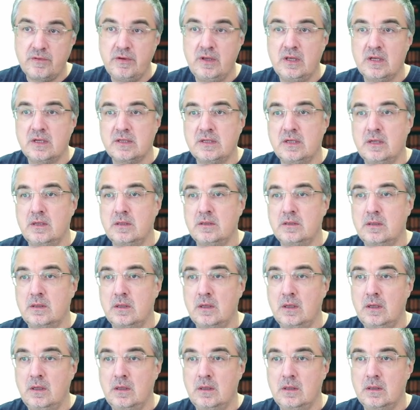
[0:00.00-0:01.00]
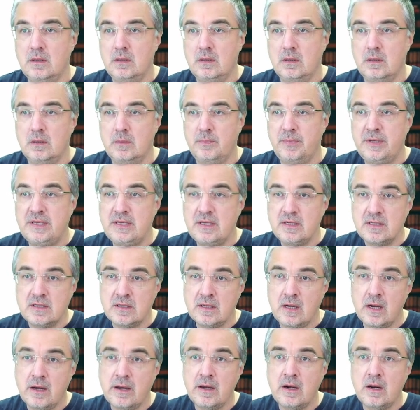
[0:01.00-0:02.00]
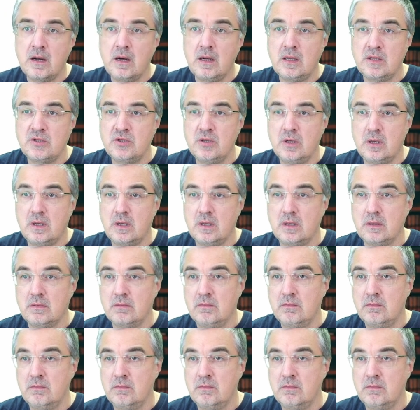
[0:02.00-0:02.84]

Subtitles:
phytosensor in precision agriculture,